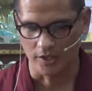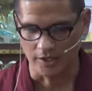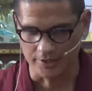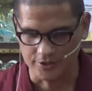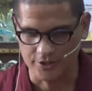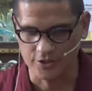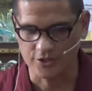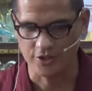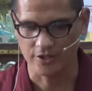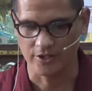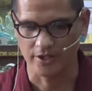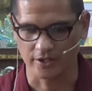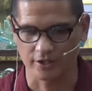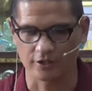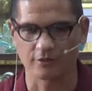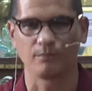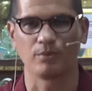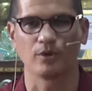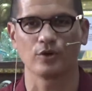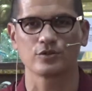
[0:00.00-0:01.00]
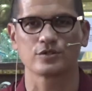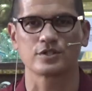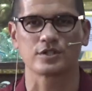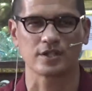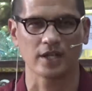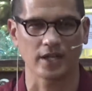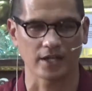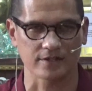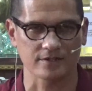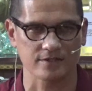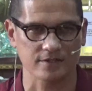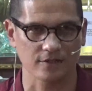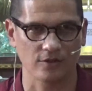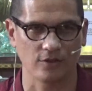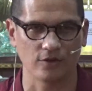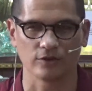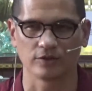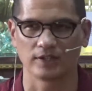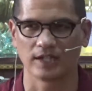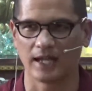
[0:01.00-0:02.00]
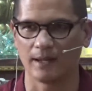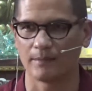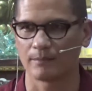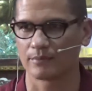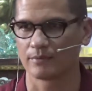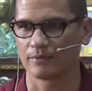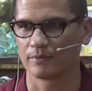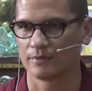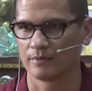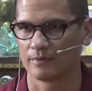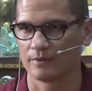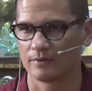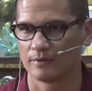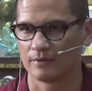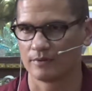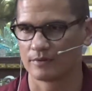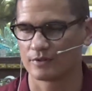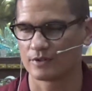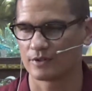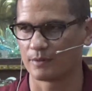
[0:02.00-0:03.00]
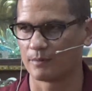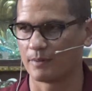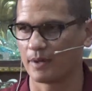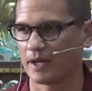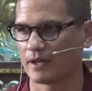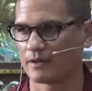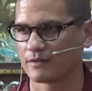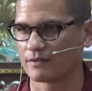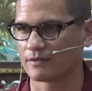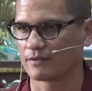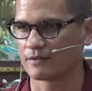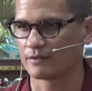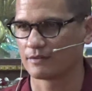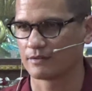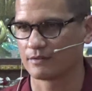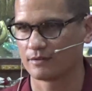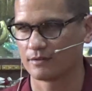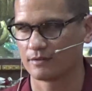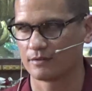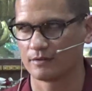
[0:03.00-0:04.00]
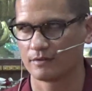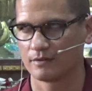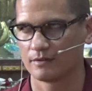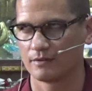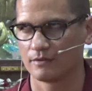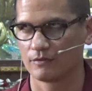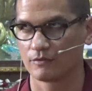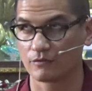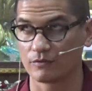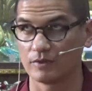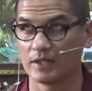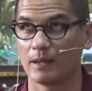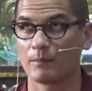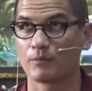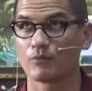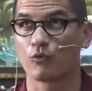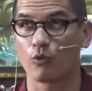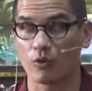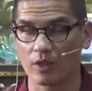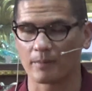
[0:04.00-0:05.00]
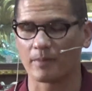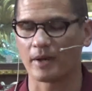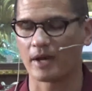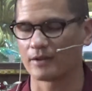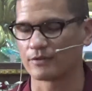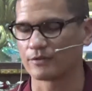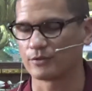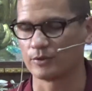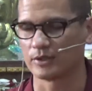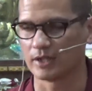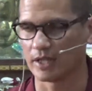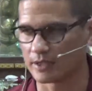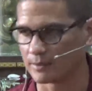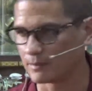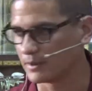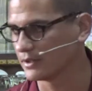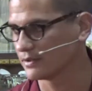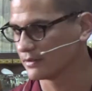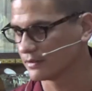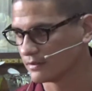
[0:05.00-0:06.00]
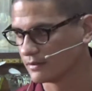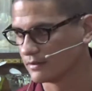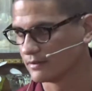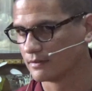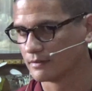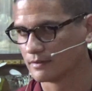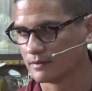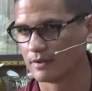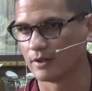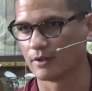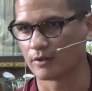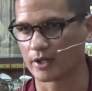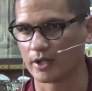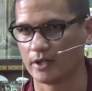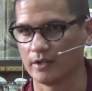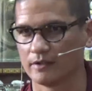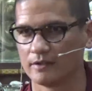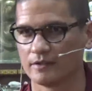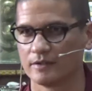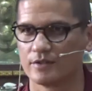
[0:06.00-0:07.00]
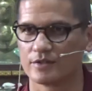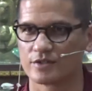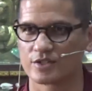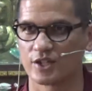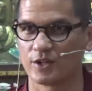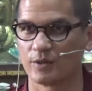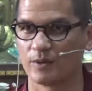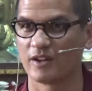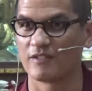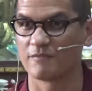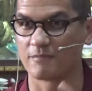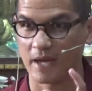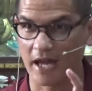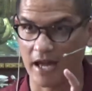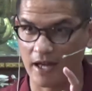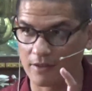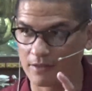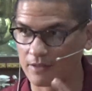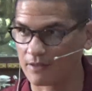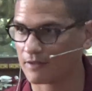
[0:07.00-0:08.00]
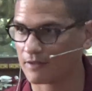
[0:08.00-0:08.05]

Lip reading: Atisha then composed a text called Lamp to the Path, Lamp for the Path to Enlightenment. Okay, so here we have Path.